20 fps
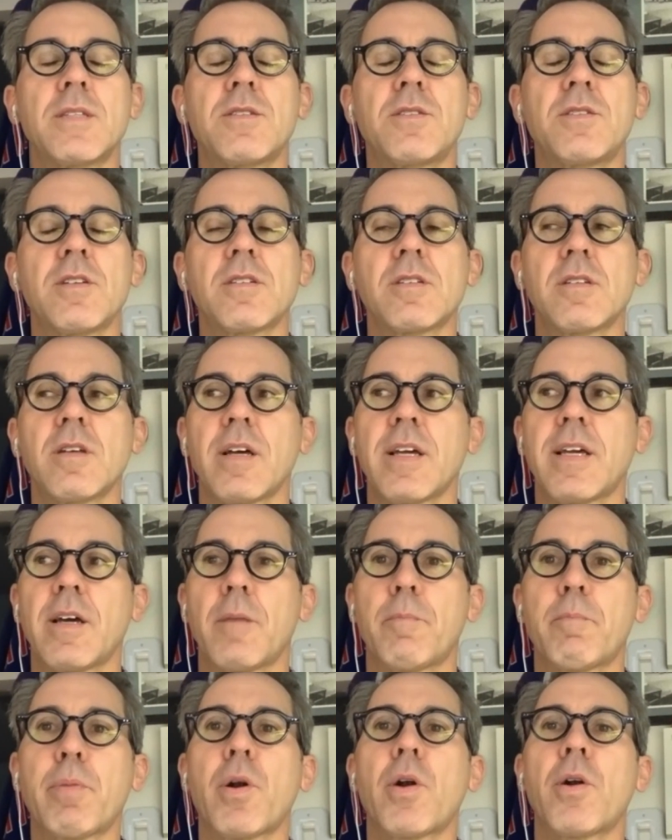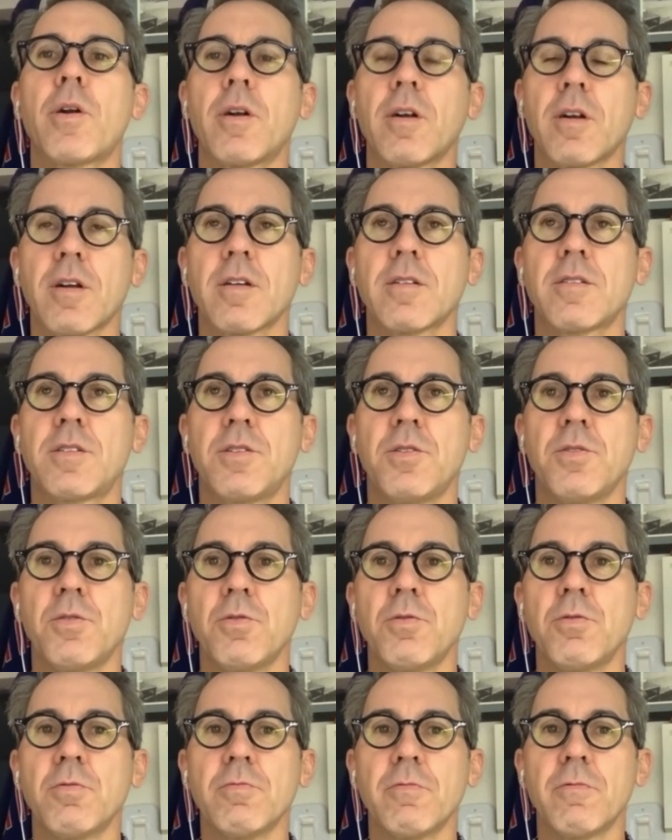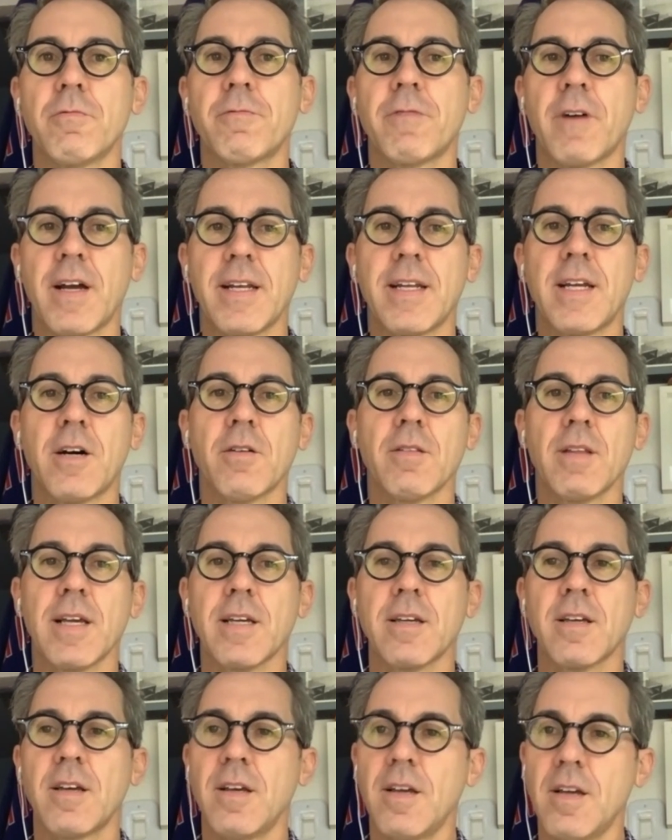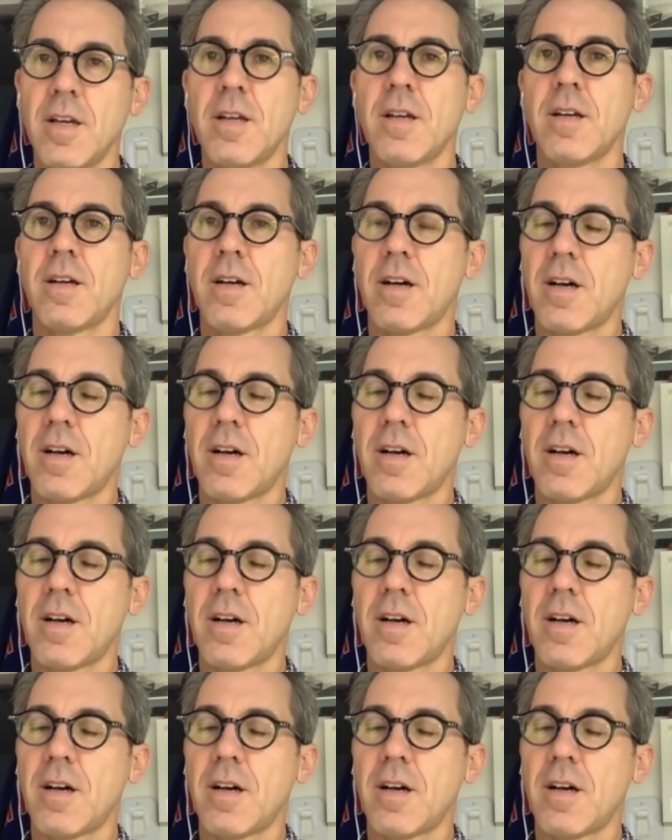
So it's just like a perk to find out like,